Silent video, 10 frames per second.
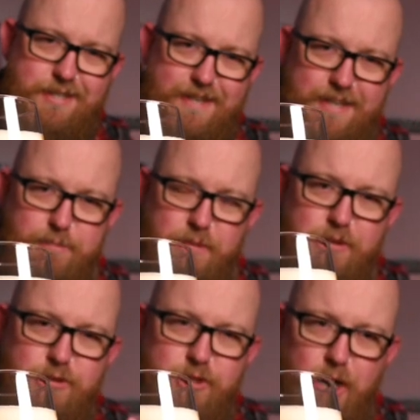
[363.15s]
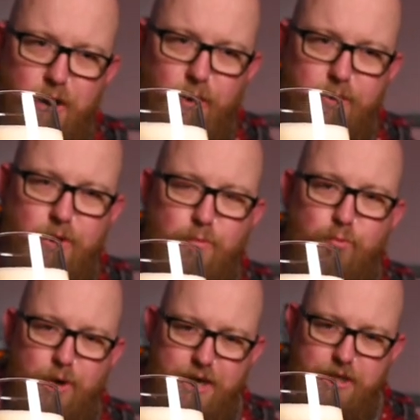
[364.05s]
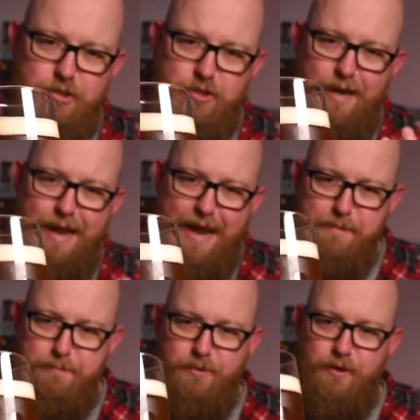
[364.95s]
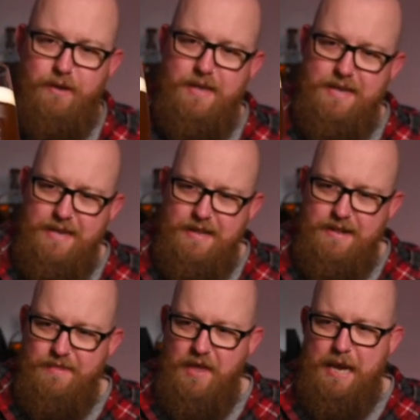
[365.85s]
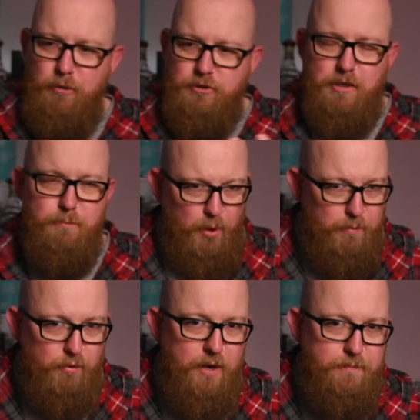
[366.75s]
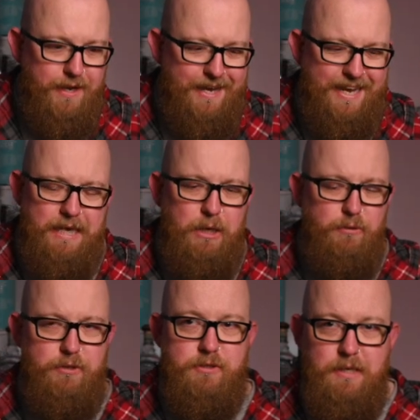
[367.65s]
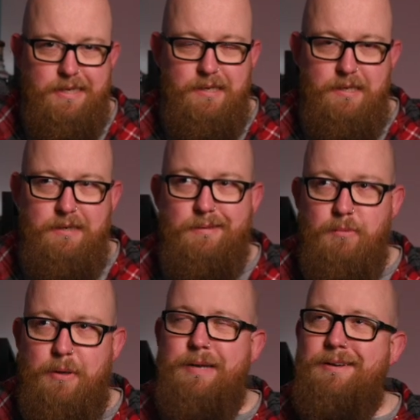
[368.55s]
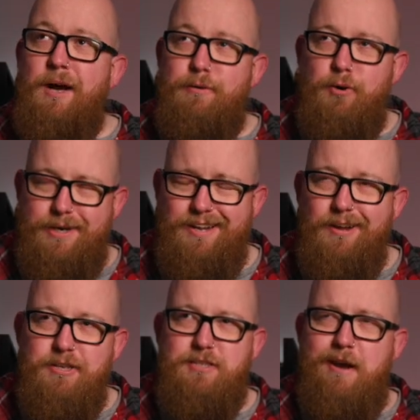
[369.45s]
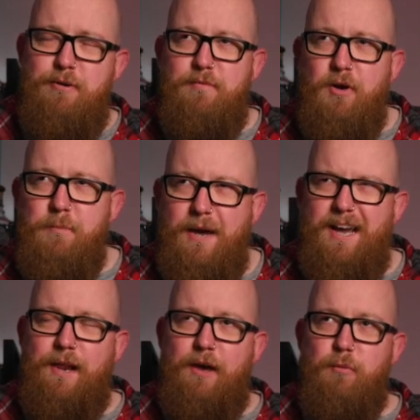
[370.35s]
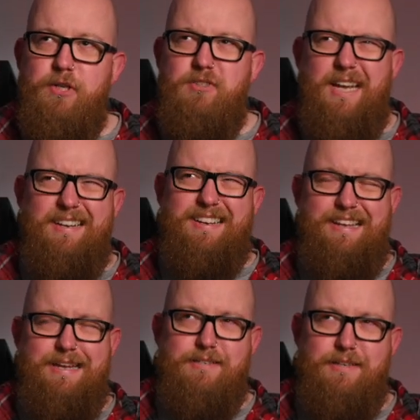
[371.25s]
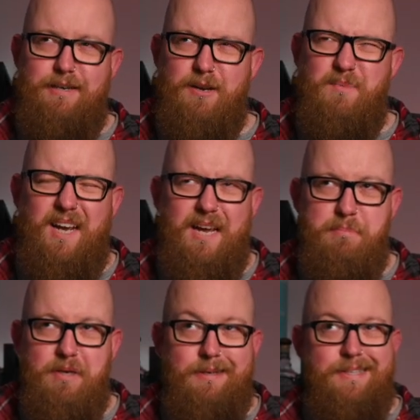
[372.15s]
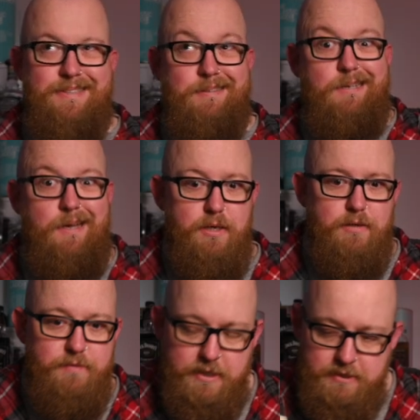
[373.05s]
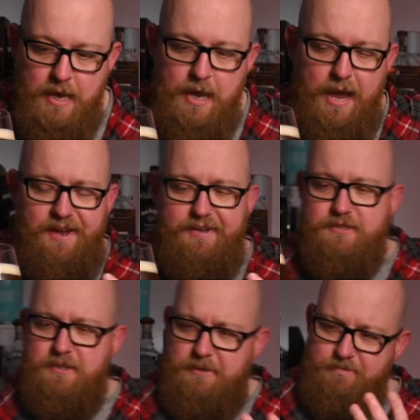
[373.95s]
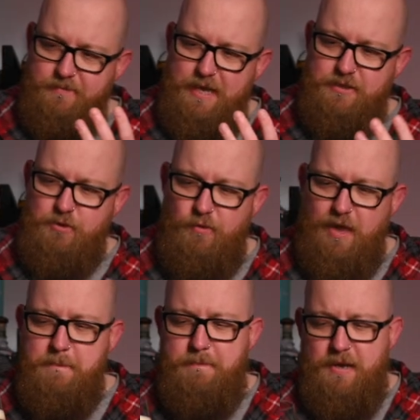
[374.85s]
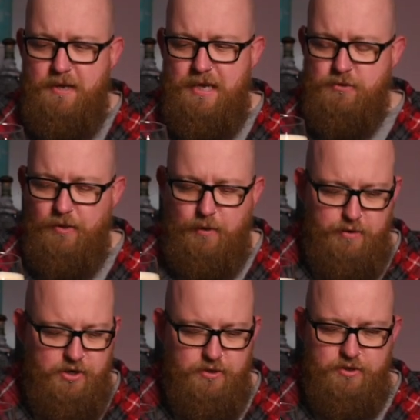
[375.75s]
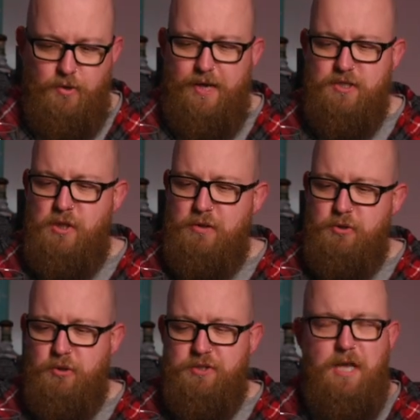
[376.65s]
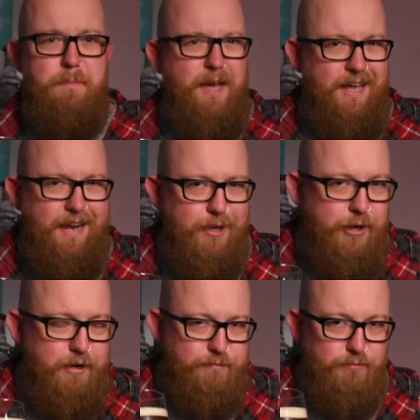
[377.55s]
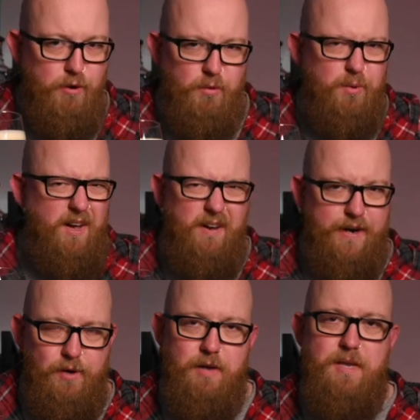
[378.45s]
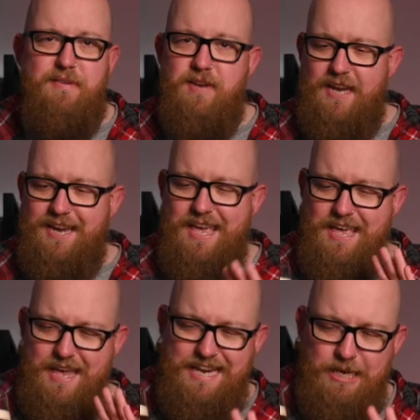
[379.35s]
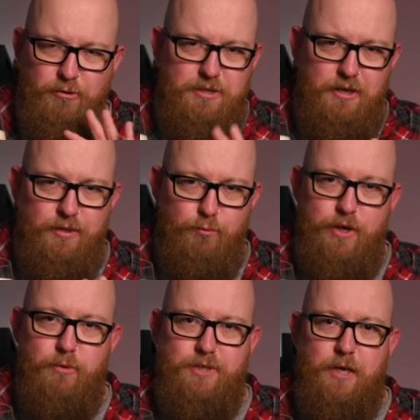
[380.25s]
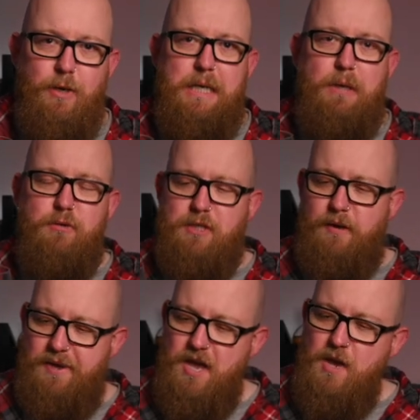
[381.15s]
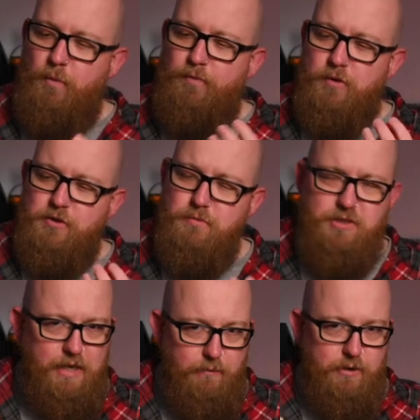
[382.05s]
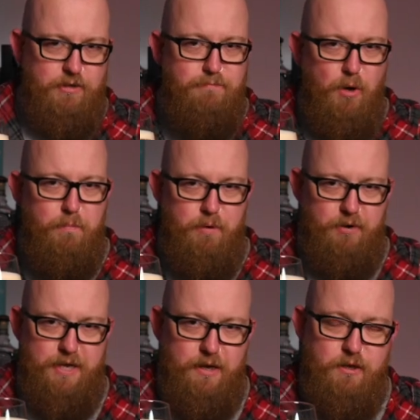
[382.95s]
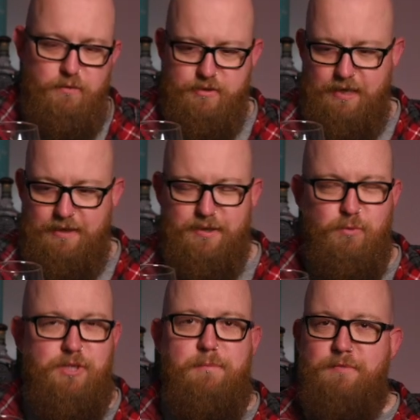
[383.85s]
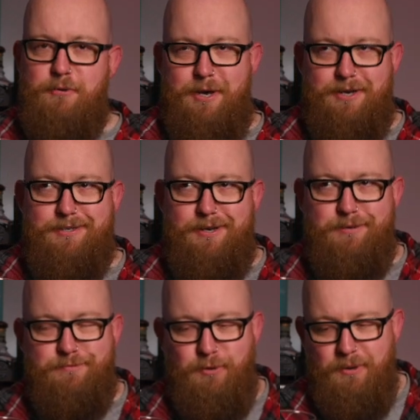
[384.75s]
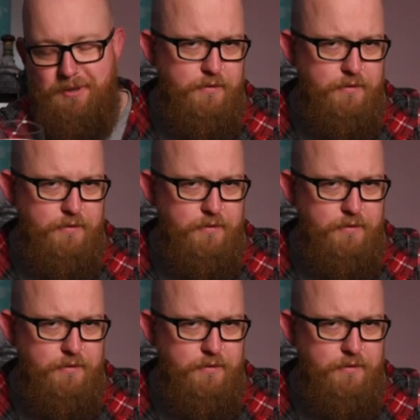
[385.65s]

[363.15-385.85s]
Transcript: Deep, dark, rich amber. It looks like a proper IPA. It looks, well, ironically like Sierra Nevada Pale Ale, which technically isn't an IPA, but kind of is. And it's got that big, it's got that richness to it. It's not just a pale ale in a frock with a higher ABV. It looks like the real deal. It looks like we've got some serious malt body and content in this, which I'm very excited for.